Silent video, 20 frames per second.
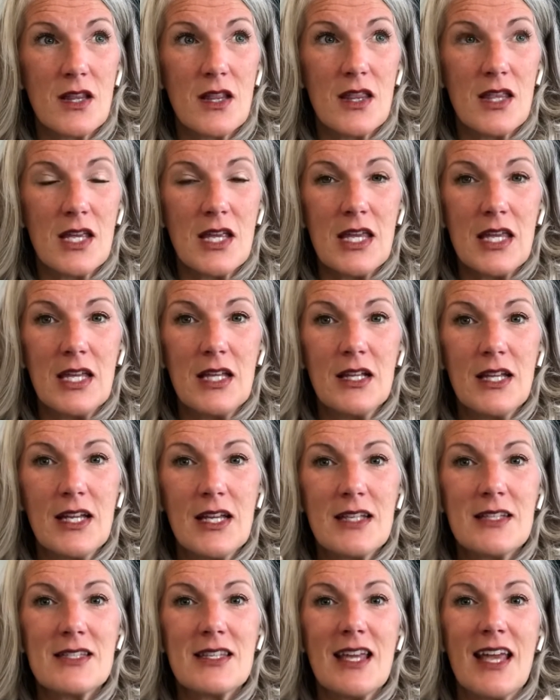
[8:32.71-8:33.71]
the
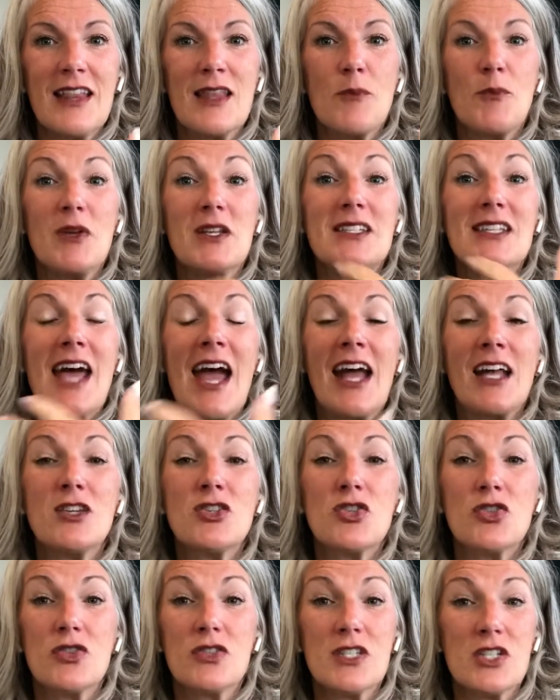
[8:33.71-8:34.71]
healings and the
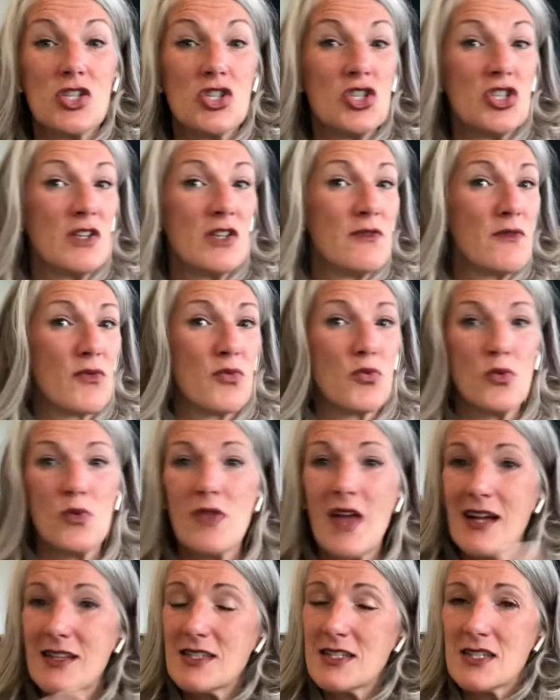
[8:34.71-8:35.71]
potential to shift through
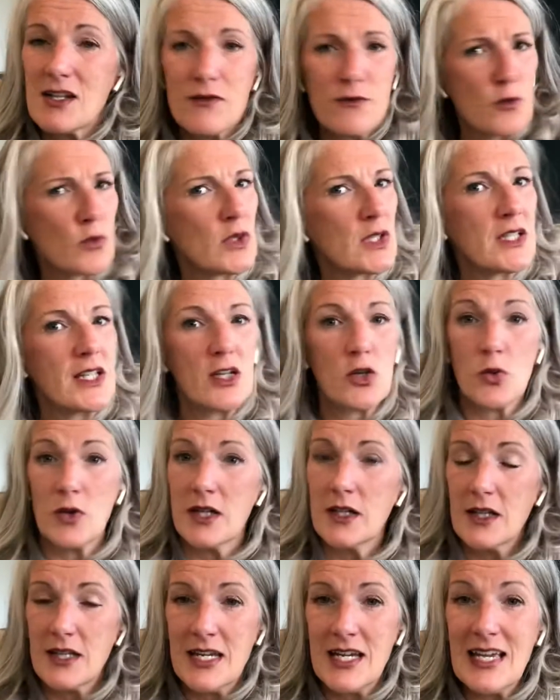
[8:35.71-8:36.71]
that stuff really
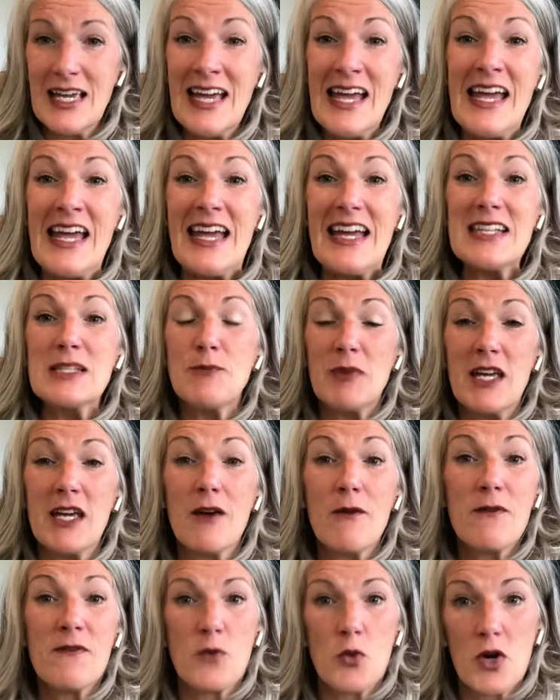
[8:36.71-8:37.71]
quickly is being
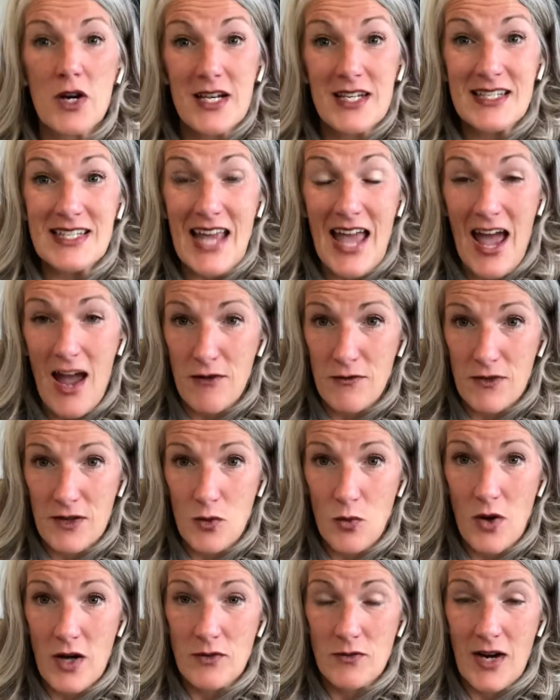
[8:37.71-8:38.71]
afforded to
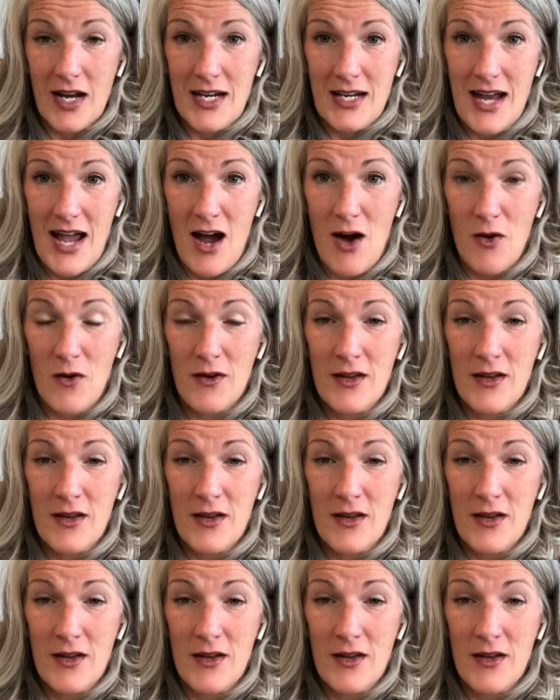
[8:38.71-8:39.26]
everyone right now.